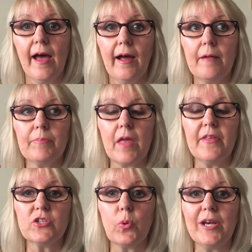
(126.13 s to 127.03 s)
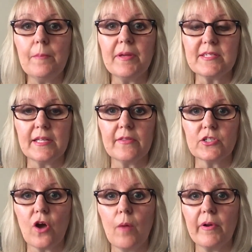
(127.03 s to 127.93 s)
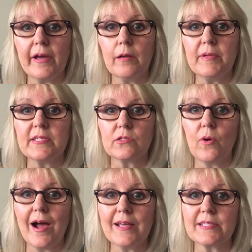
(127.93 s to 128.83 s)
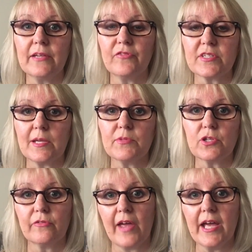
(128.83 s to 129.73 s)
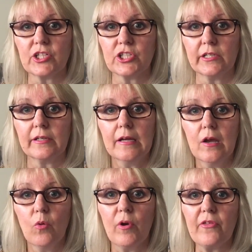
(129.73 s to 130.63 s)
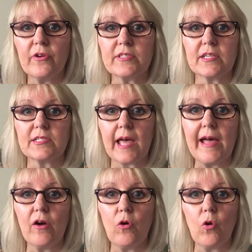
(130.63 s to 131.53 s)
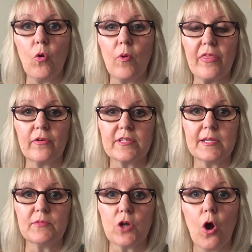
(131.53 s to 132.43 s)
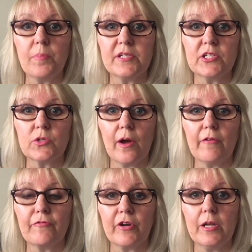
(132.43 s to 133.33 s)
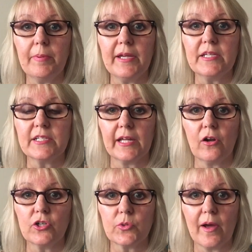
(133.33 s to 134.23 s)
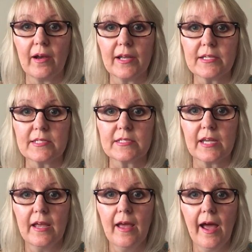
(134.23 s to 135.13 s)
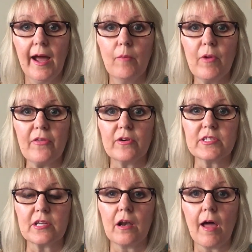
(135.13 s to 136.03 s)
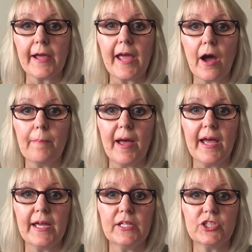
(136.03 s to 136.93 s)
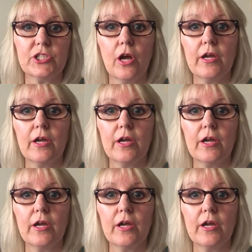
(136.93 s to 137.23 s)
And then 20% of the time, we're going to be still asking for some sort of action, whether it's a sale or whether it's them to opt into our freebie to get onto our list, whether it's to like our page,